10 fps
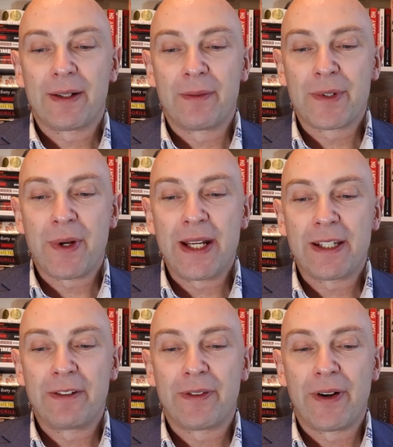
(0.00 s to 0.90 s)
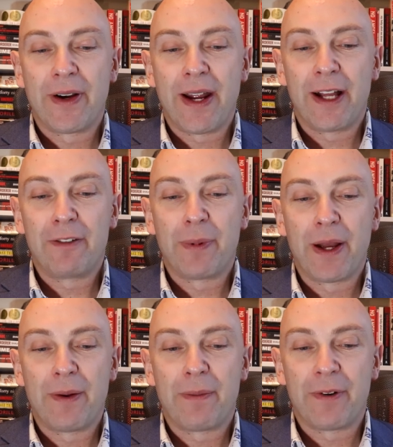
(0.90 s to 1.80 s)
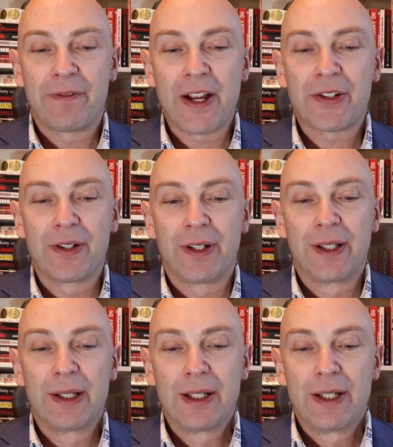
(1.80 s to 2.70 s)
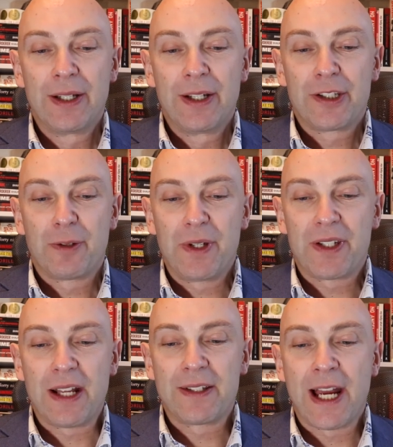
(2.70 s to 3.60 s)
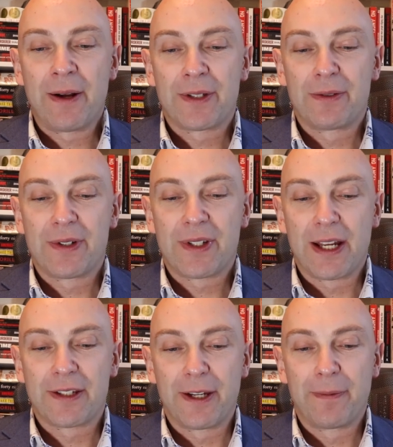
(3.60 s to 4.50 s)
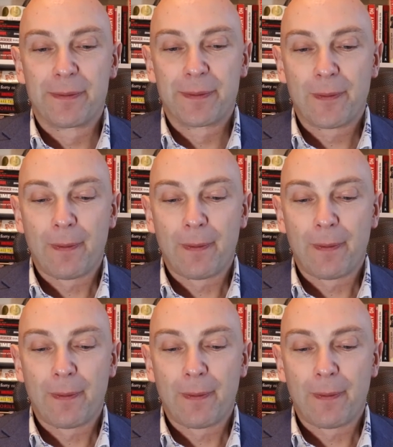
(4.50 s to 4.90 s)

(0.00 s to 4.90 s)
and was waiting for a health professional to be sent out to assess him.